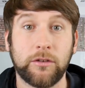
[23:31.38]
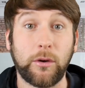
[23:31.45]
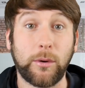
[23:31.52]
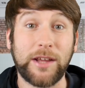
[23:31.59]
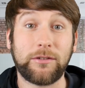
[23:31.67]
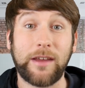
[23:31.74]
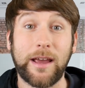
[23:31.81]
So
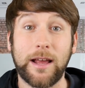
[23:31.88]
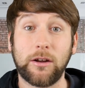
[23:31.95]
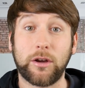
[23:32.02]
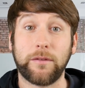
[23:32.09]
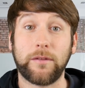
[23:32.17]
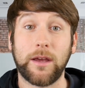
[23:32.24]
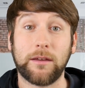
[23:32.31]
let's take a
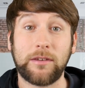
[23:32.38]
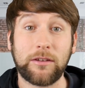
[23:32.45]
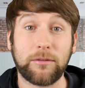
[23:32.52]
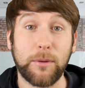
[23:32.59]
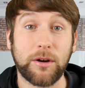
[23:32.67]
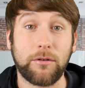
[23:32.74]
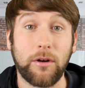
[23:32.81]
look at the
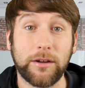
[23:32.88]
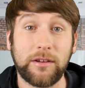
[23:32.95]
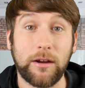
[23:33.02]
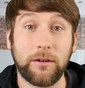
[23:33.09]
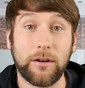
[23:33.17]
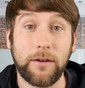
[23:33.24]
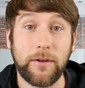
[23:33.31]
assessment
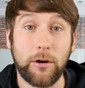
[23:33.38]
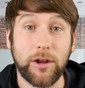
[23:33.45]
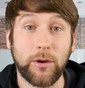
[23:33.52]
criteria very